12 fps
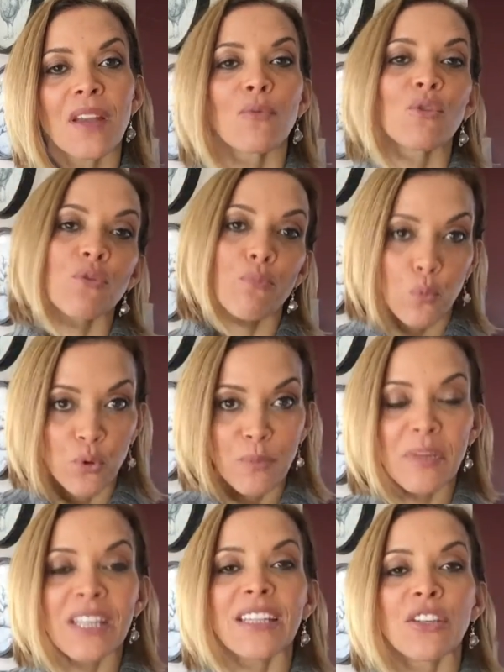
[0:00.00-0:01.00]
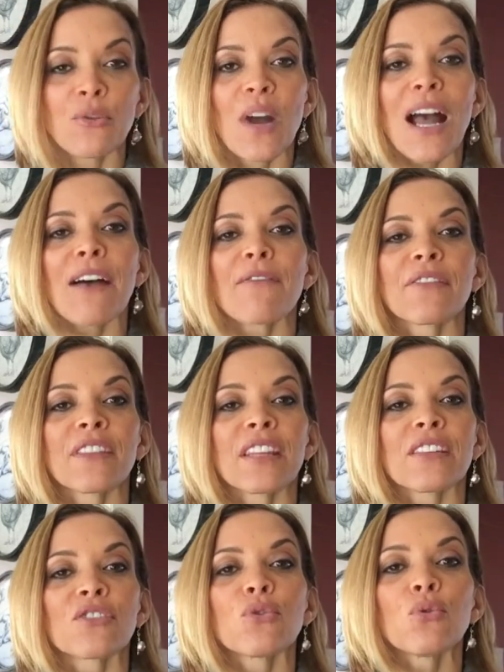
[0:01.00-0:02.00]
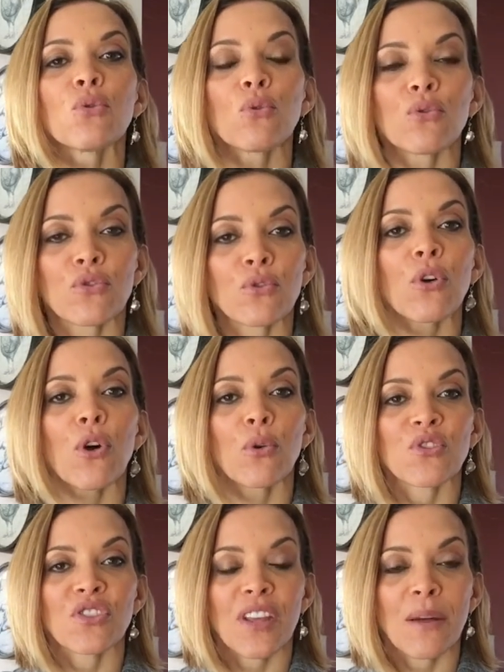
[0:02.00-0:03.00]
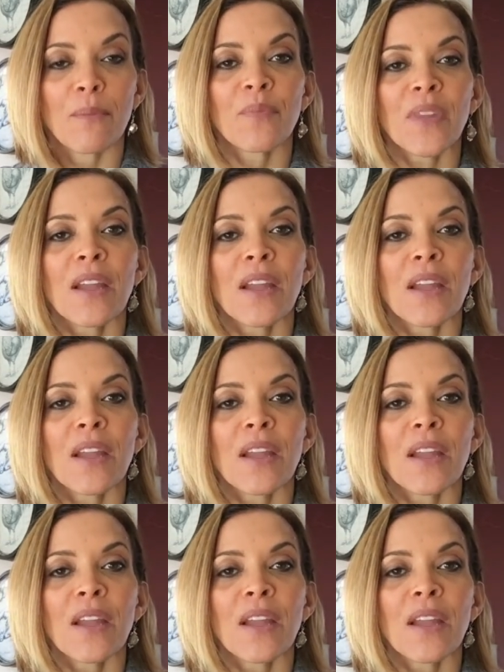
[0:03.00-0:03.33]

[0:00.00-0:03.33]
which would mean that you have the tools to coach them.